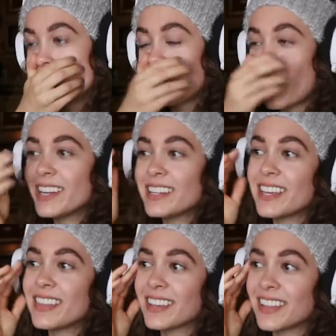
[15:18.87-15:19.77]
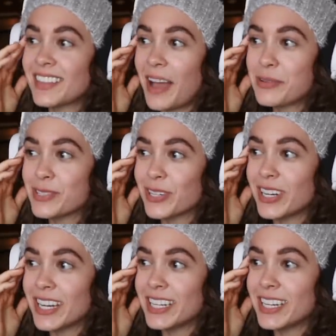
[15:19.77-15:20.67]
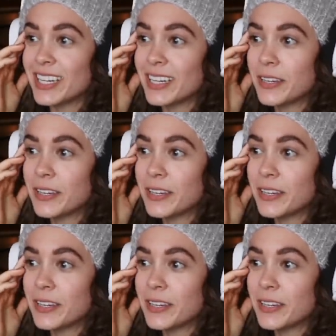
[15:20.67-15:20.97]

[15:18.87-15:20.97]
Why did they think that that was a good idea?